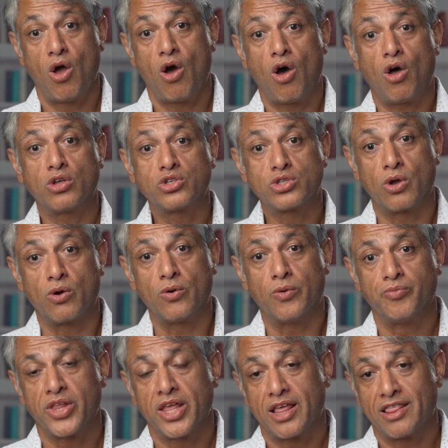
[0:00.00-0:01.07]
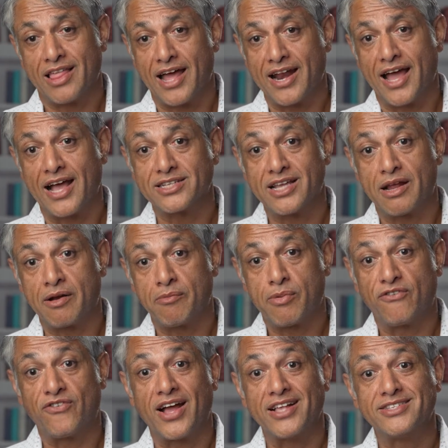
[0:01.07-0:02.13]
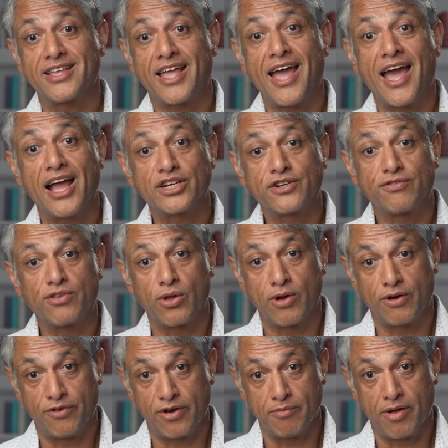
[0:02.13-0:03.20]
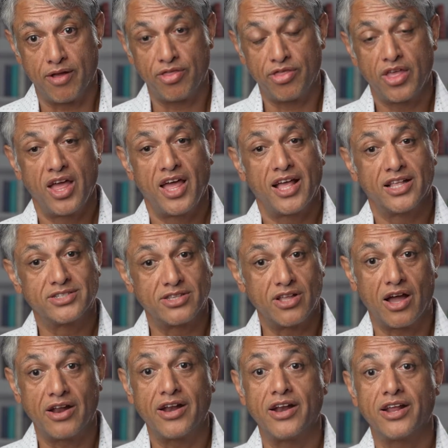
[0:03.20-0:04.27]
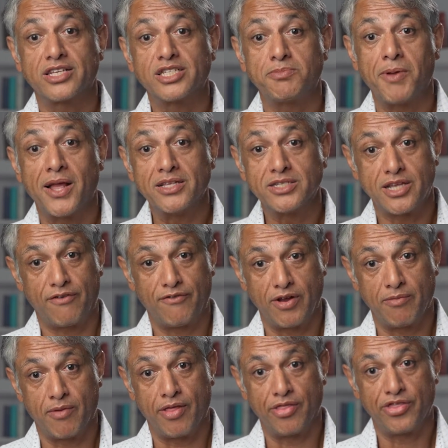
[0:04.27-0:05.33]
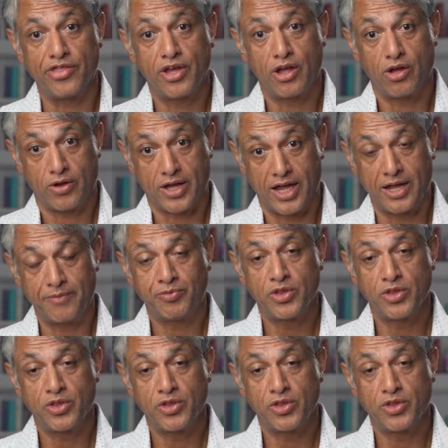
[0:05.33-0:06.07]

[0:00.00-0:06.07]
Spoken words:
Also, that asset provides cash flow every month. It's not an expense every month, okay?